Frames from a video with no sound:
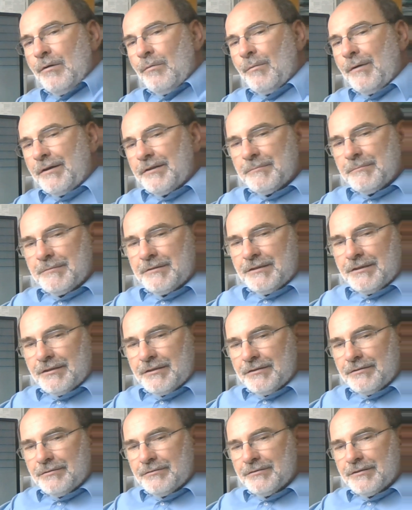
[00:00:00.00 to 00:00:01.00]
while the
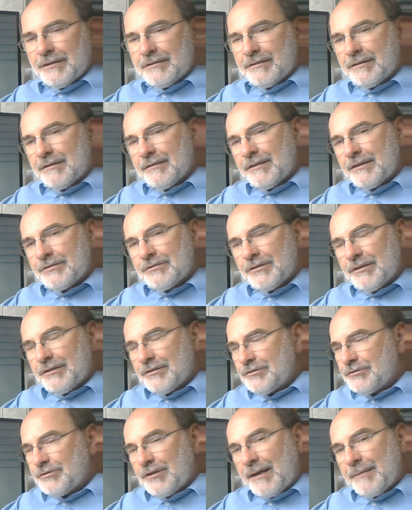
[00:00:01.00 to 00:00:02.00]
material that the
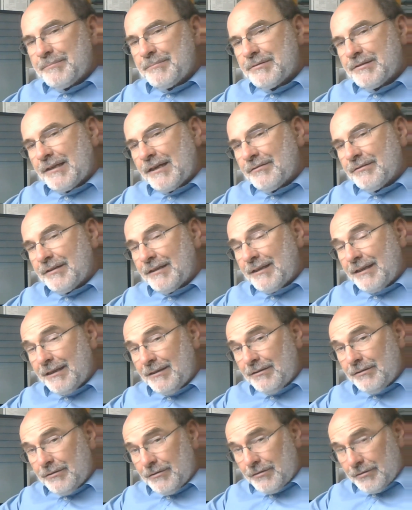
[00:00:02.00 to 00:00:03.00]
electron drops down
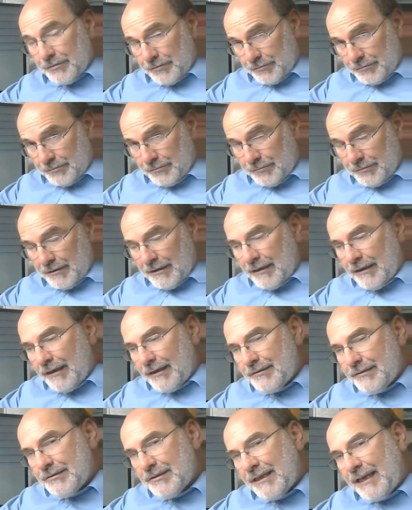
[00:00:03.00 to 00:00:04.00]
into
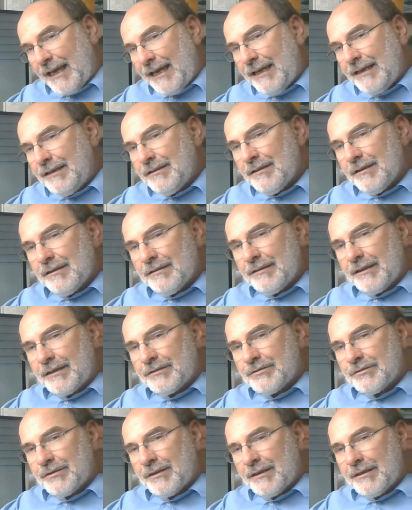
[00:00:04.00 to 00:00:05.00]
has gained
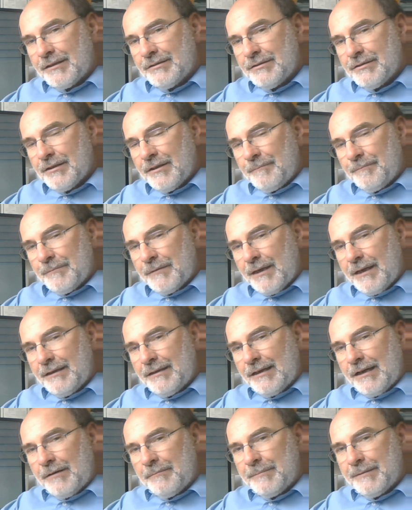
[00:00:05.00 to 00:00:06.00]
electrons and
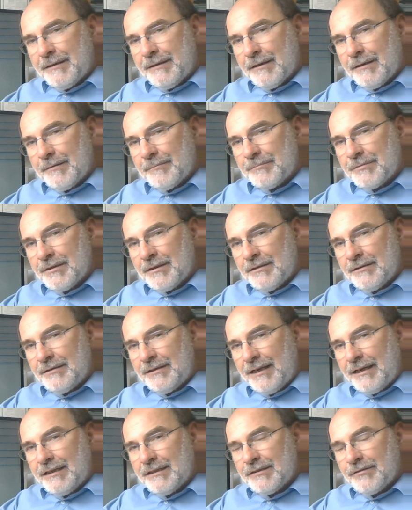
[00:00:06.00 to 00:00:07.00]
now becomes
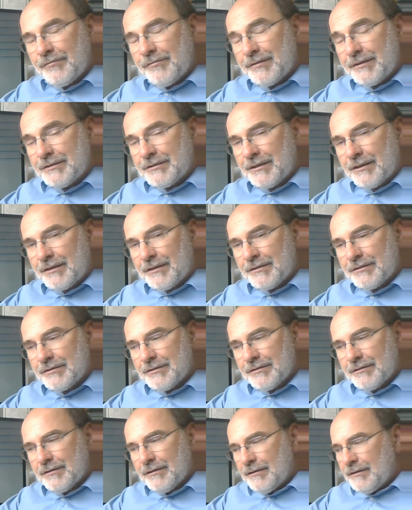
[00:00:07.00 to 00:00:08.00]
negatively charged.
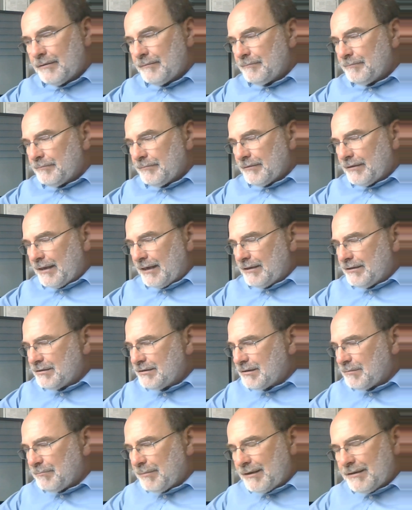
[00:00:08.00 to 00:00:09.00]
That
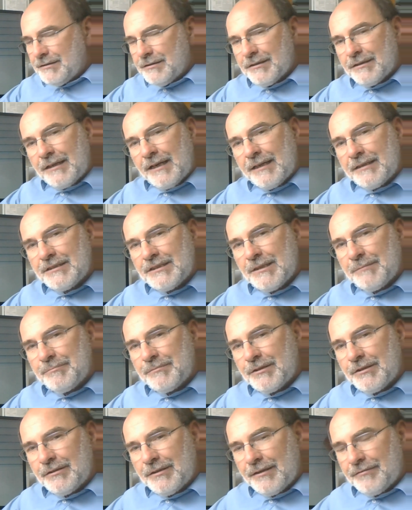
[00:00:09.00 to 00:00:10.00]
is the basic concept
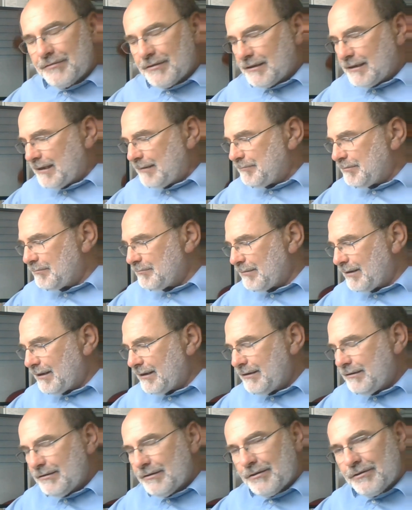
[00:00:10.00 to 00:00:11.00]
that you have to keep in
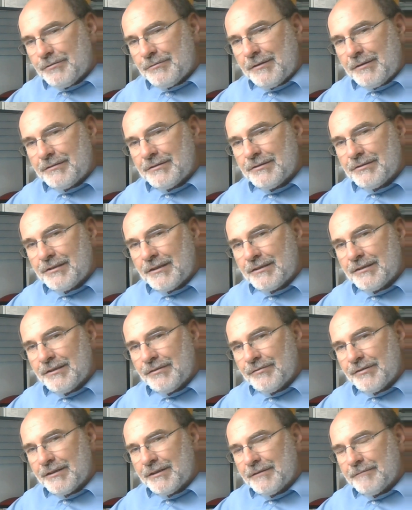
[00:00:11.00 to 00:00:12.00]
mind throughout this
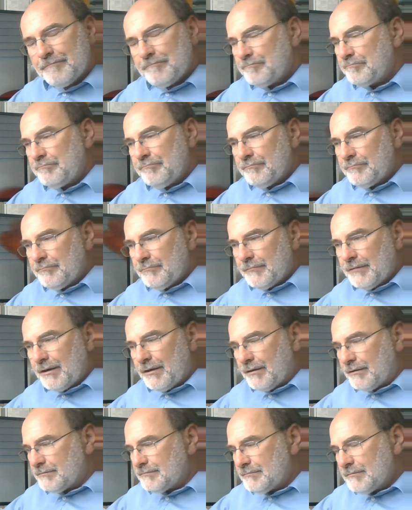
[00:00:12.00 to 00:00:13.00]
activity.
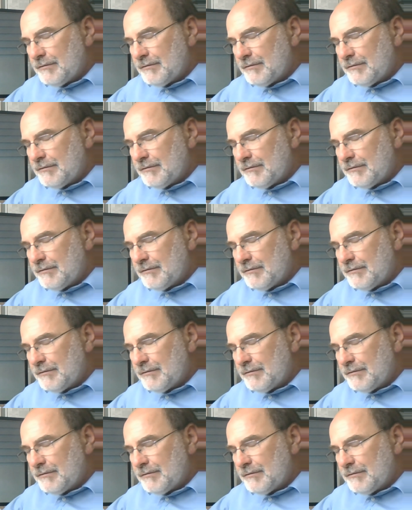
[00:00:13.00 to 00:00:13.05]
There.